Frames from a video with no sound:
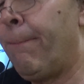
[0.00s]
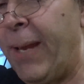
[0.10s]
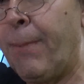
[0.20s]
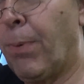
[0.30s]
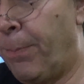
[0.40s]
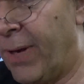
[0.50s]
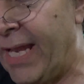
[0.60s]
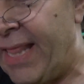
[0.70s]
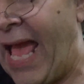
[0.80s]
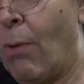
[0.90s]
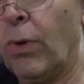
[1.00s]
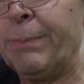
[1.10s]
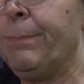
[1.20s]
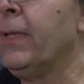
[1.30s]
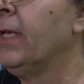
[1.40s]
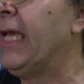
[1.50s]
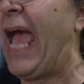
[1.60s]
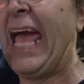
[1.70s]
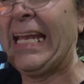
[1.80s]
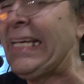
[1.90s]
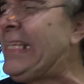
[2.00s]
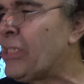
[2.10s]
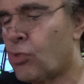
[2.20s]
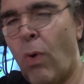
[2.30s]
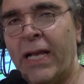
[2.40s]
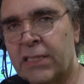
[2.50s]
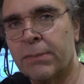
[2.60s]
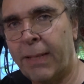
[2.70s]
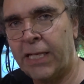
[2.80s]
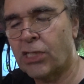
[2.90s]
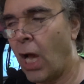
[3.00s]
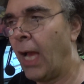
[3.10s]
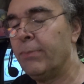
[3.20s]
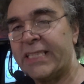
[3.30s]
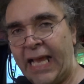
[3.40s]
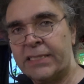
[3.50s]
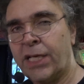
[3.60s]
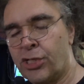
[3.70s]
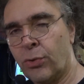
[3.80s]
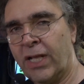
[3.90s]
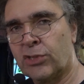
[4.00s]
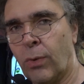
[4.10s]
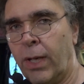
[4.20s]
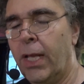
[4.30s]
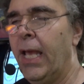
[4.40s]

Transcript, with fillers: People play that one at least twice as many times as they do this one,